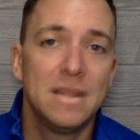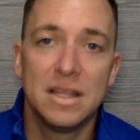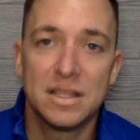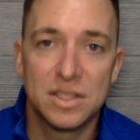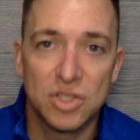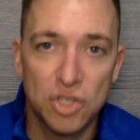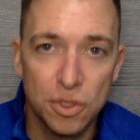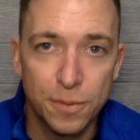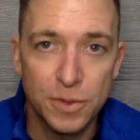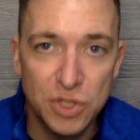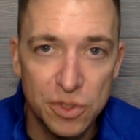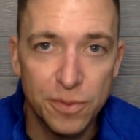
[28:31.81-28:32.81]
It's
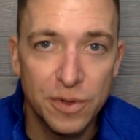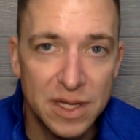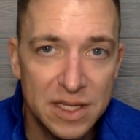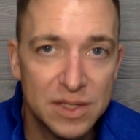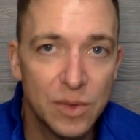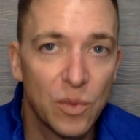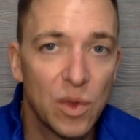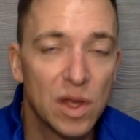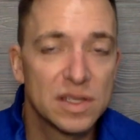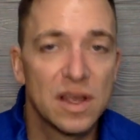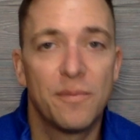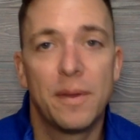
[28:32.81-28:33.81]
super, super easy. We
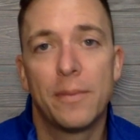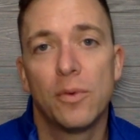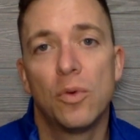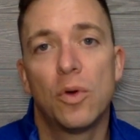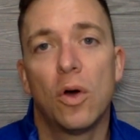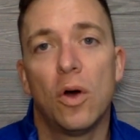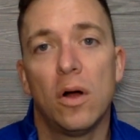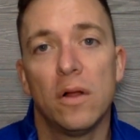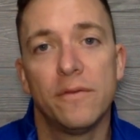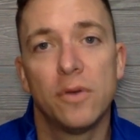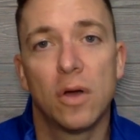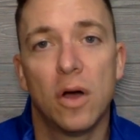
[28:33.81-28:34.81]
also have people who call.
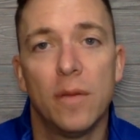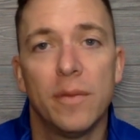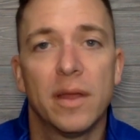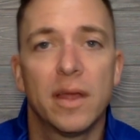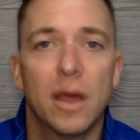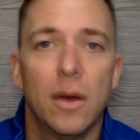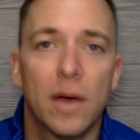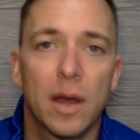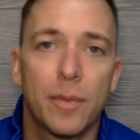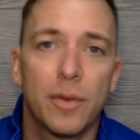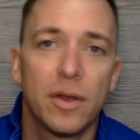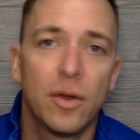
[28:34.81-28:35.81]
If you call and be like, yo, I got
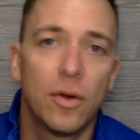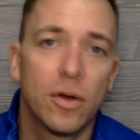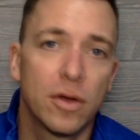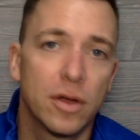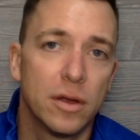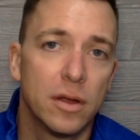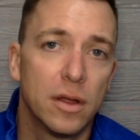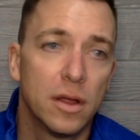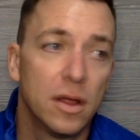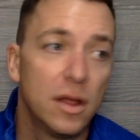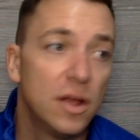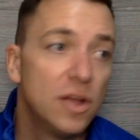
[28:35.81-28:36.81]
to put an order in,
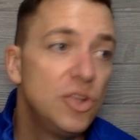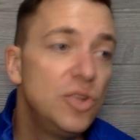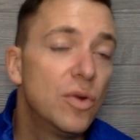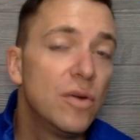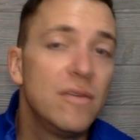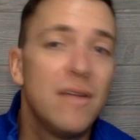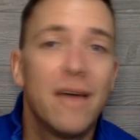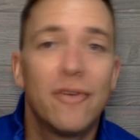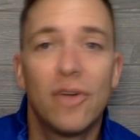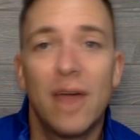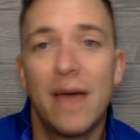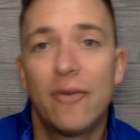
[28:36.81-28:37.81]
you're
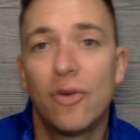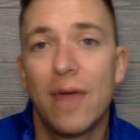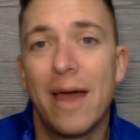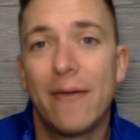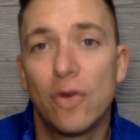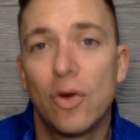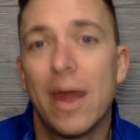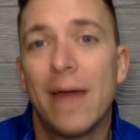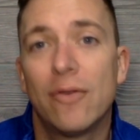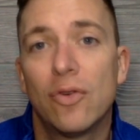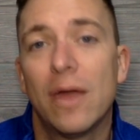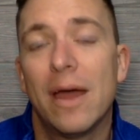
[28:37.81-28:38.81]
never, ever, ever,
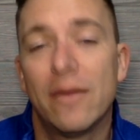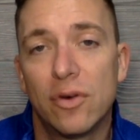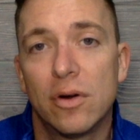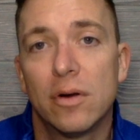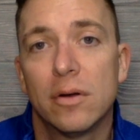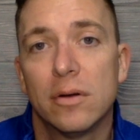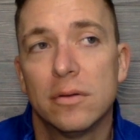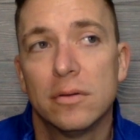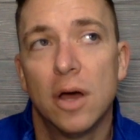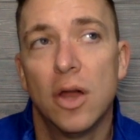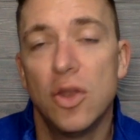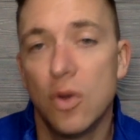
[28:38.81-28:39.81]
ever, ever
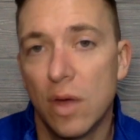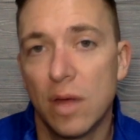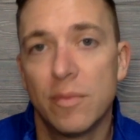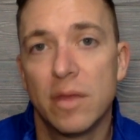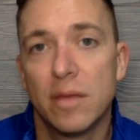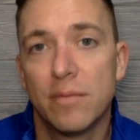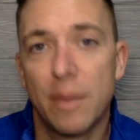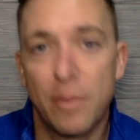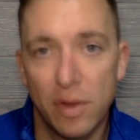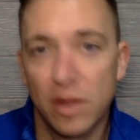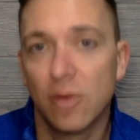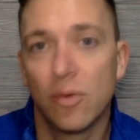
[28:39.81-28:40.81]
annoying me by
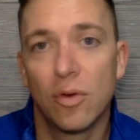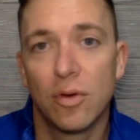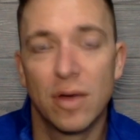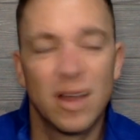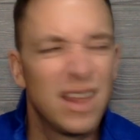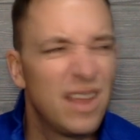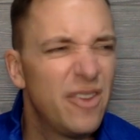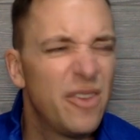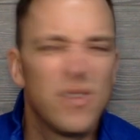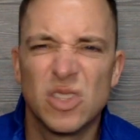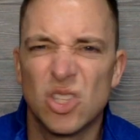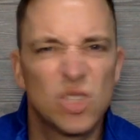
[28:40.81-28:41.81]
putting an order in, even
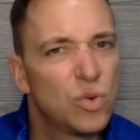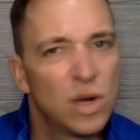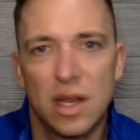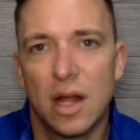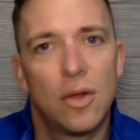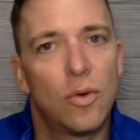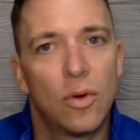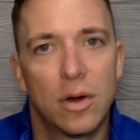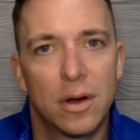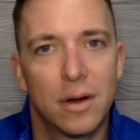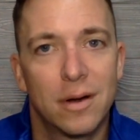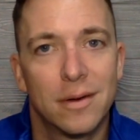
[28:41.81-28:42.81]
if it's a $20
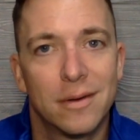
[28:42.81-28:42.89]
order.